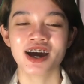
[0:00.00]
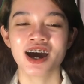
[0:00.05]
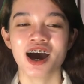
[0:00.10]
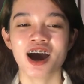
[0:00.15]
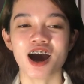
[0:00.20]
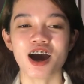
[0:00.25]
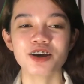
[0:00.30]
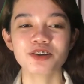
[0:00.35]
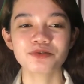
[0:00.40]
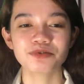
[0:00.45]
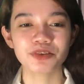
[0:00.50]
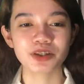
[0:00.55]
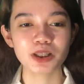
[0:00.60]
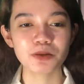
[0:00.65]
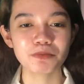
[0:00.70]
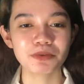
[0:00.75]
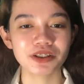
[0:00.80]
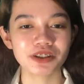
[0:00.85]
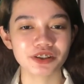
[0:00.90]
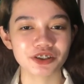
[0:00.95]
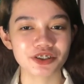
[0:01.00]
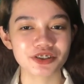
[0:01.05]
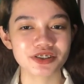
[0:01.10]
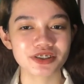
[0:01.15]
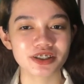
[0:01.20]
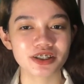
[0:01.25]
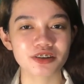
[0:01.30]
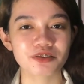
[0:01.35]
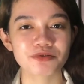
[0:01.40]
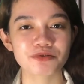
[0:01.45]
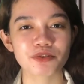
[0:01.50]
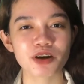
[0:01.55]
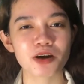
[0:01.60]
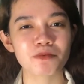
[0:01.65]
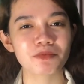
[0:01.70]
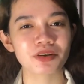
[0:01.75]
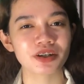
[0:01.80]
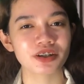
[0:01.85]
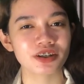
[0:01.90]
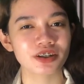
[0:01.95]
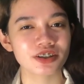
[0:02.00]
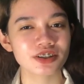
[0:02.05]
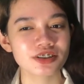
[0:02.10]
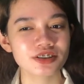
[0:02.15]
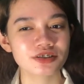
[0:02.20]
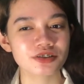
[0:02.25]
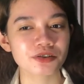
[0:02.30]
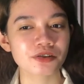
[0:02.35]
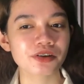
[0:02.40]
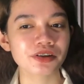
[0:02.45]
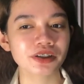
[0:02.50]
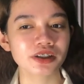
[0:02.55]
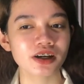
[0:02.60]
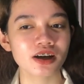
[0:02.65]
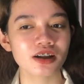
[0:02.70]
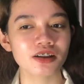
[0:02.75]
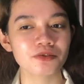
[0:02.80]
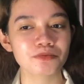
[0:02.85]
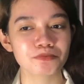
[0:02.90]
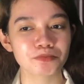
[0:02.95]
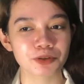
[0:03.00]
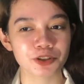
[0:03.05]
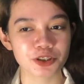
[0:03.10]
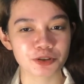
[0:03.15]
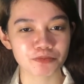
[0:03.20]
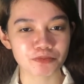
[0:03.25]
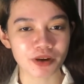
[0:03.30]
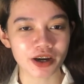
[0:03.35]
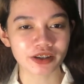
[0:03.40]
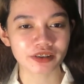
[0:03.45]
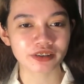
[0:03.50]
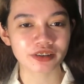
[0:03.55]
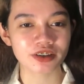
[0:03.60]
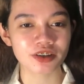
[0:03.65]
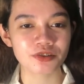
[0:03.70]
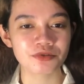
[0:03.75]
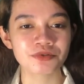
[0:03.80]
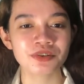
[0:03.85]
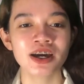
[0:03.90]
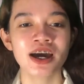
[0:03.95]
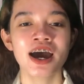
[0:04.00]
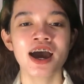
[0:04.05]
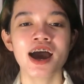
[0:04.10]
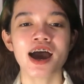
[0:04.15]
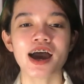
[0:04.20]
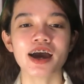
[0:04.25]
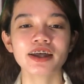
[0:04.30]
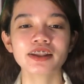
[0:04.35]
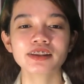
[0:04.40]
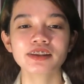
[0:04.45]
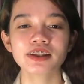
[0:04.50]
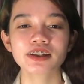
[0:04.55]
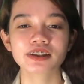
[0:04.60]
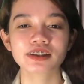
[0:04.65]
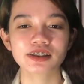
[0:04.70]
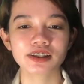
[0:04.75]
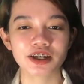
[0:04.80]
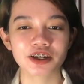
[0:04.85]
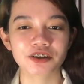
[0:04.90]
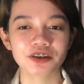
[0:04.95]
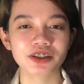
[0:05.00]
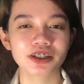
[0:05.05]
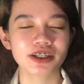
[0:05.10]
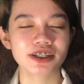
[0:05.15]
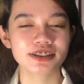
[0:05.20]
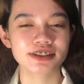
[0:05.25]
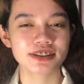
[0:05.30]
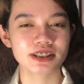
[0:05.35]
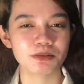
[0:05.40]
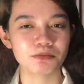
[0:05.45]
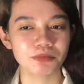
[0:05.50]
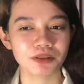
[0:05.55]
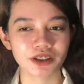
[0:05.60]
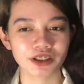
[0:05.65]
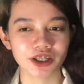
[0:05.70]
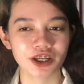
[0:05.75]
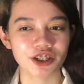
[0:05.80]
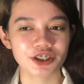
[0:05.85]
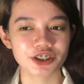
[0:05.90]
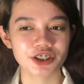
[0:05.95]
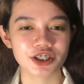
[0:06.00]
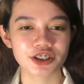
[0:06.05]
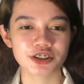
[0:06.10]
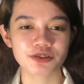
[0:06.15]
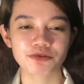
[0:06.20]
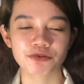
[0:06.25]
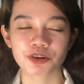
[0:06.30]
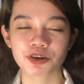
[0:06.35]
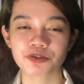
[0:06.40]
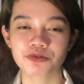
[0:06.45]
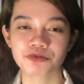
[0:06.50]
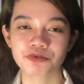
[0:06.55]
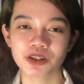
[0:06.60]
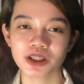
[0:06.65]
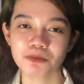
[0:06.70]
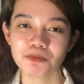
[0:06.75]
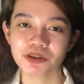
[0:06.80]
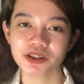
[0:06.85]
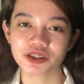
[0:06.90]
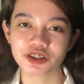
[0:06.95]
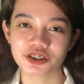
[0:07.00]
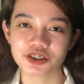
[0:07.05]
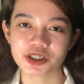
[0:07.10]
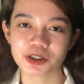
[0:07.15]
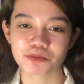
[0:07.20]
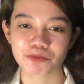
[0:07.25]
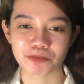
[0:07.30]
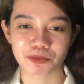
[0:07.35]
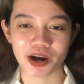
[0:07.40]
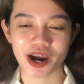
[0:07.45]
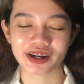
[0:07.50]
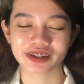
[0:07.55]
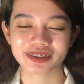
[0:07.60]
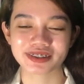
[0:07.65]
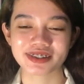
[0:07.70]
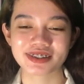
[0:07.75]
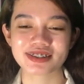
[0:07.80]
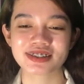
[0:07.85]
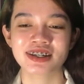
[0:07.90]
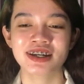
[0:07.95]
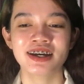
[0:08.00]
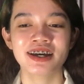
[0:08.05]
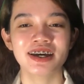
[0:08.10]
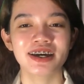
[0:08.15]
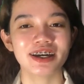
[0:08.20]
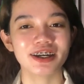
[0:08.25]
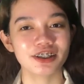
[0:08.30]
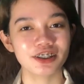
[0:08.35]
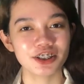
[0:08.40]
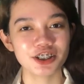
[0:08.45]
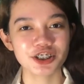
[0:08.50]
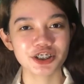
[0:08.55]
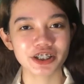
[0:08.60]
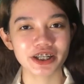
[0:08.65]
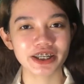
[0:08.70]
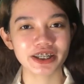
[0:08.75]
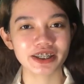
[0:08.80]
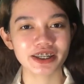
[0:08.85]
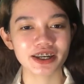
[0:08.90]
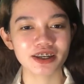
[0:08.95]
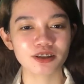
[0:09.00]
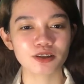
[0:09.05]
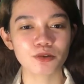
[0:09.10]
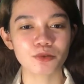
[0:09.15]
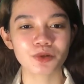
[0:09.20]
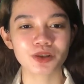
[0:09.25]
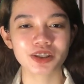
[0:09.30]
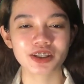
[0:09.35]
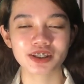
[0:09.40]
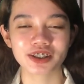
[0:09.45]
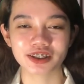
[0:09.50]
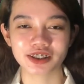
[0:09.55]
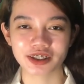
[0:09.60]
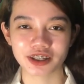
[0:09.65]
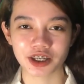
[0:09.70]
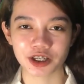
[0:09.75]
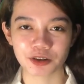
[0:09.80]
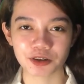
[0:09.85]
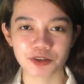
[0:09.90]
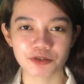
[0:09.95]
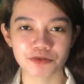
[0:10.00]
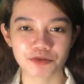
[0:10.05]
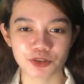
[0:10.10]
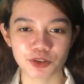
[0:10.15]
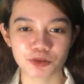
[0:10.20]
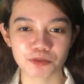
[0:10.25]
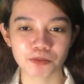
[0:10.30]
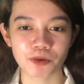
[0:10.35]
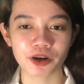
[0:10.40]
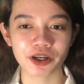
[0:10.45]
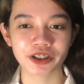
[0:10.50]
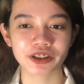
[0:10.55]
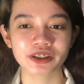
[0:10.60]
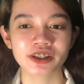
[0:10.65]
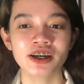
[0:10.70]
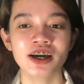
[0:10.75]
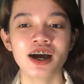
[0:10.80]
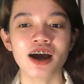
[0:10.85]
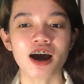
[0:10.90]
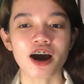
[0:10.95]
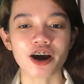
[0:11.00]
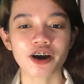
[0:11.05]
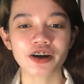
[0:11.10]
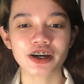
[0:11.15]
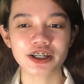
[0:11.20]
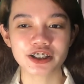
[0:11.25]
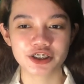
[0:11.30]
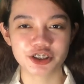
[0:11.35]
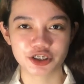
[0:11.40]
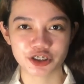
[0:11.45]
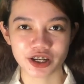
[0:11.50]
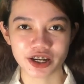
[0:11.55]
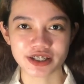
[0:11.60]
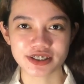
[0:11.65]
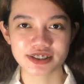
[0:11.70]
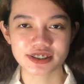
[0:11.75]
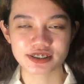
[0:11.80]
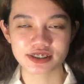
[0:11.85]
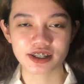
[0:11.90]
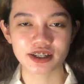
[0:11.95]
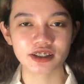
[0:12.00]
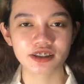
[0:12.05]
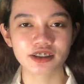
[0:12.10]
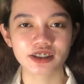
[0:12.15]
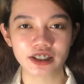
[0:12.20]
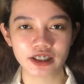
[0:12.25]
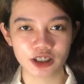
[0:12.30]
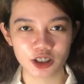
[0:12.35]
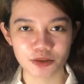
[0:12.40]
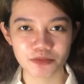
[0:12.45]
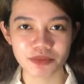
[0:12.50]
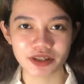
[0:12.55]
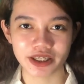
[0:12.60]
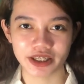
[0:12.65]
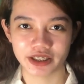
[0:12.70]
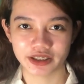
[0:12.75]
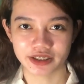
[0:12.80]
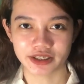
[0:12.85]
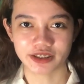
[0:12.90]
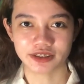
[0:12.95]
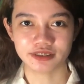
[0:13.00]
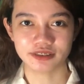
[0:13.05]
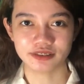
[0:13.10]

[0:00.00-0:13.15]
and Philippine nursing from a historical perspective and declaring its implications for Philippine nursing practice initiated within a caring viewpoint are addressed and illuminated.